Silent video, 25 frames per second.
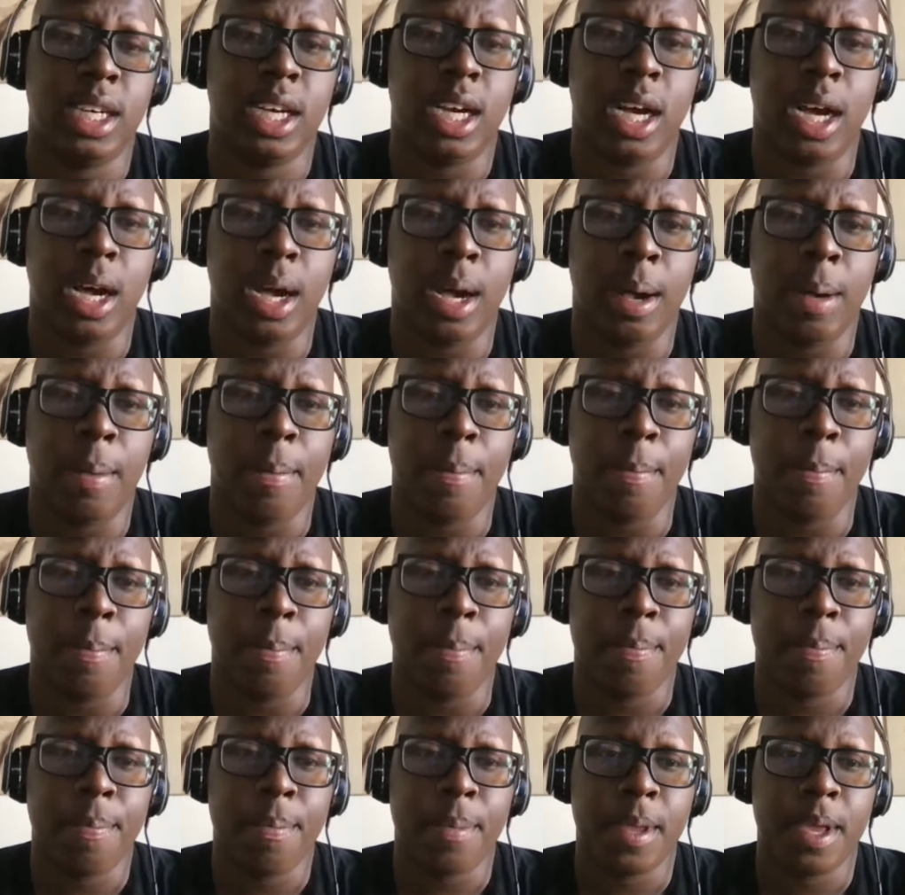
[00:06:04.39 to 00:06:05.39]
Um,
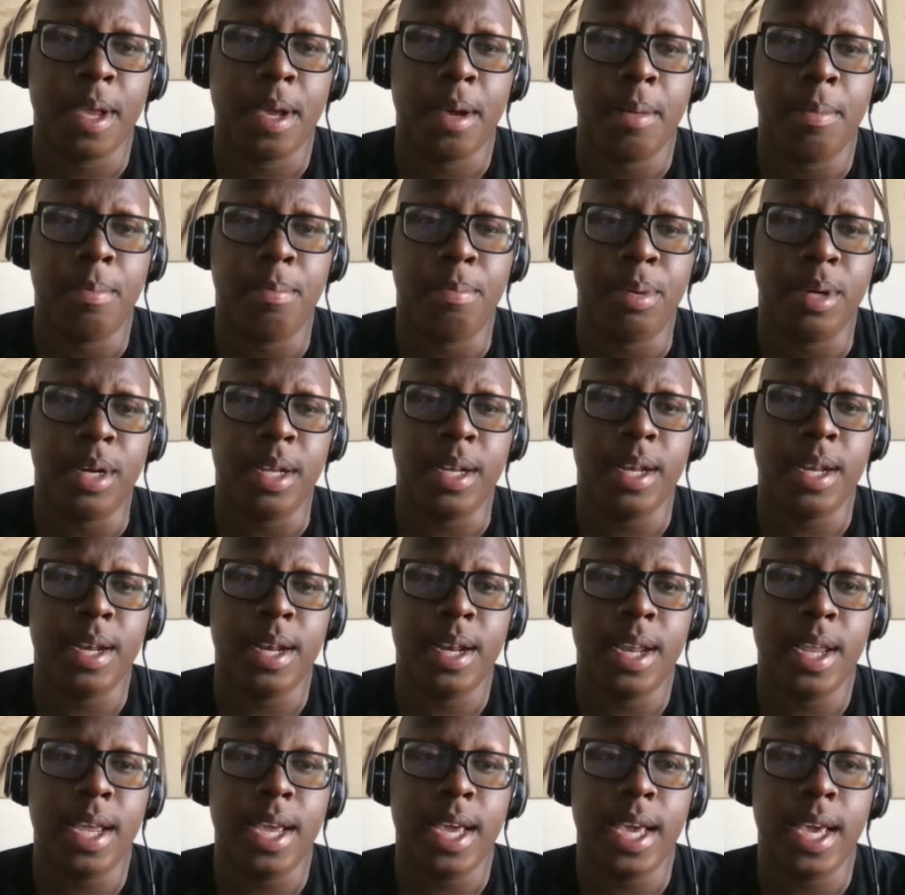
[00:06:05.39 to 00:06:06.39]
but
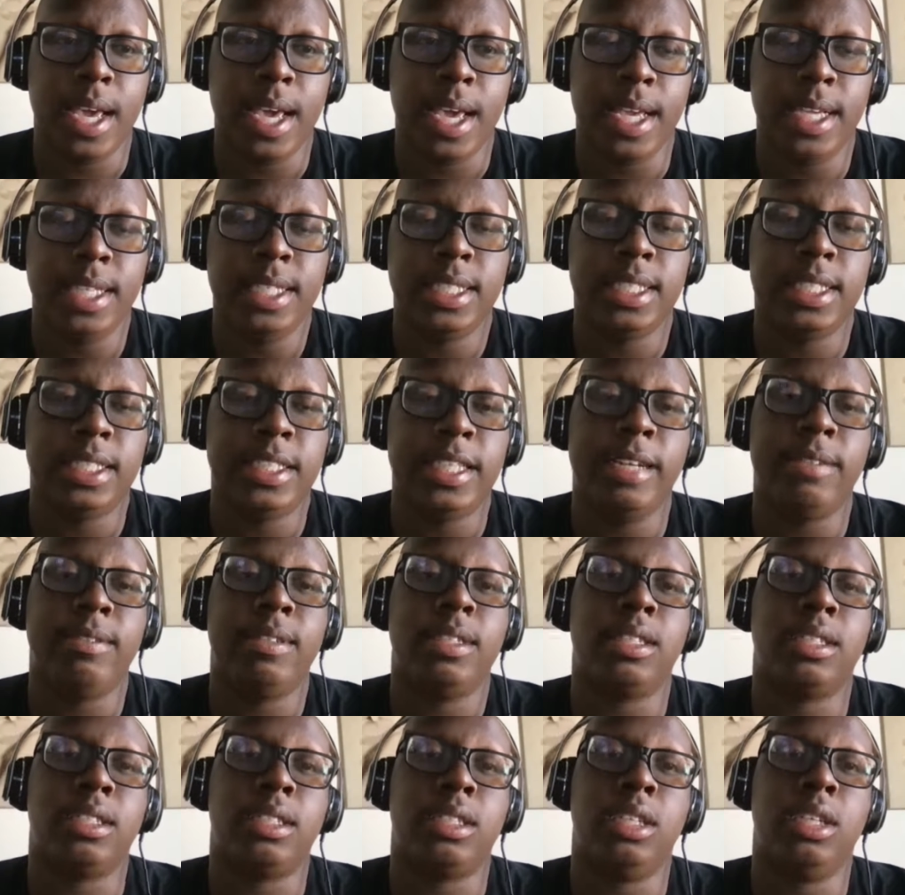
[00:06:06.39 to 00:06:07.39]
is
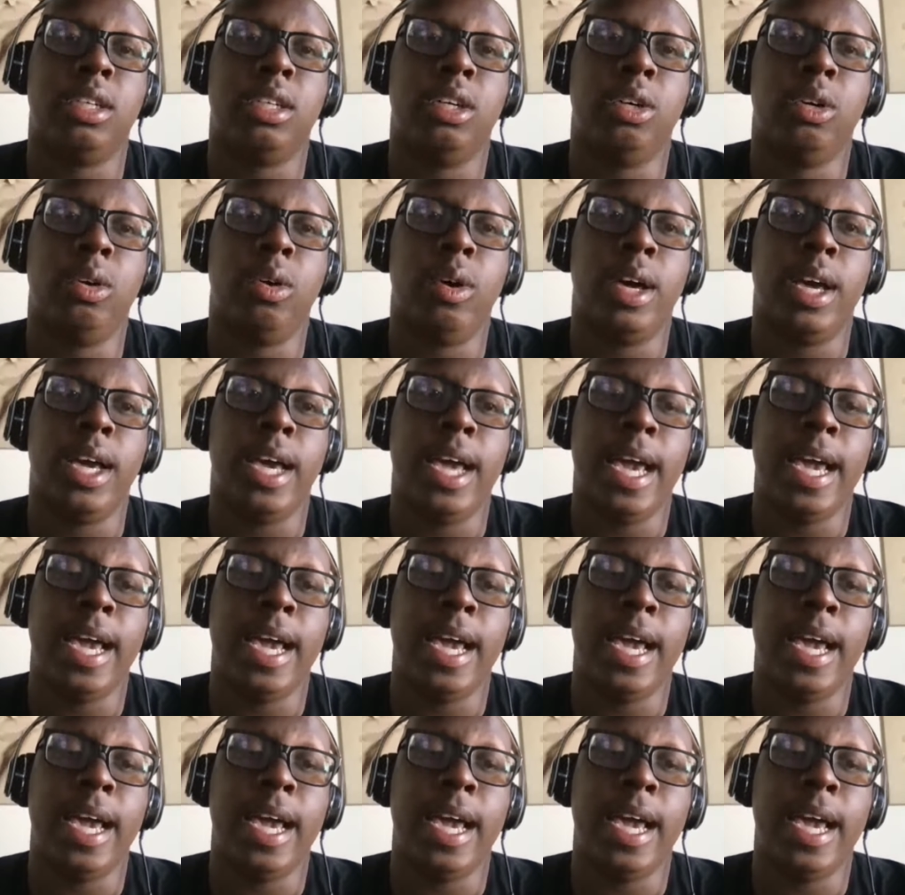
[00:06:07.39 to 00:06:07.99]
Darren Till